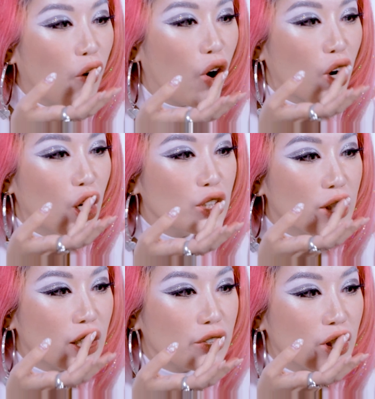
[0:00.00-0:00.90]
Longer
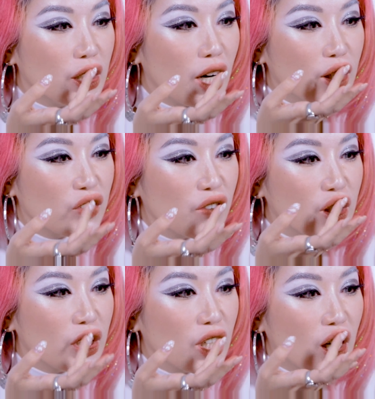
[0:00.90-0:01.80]
Xiaxue dies
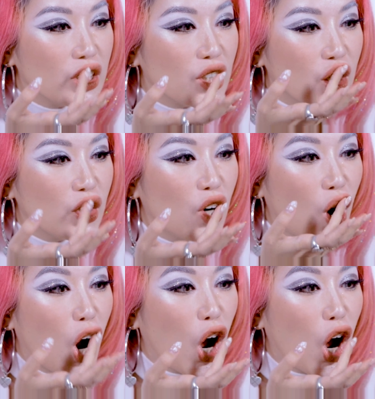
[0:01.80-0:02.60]
from eating eyeshadow.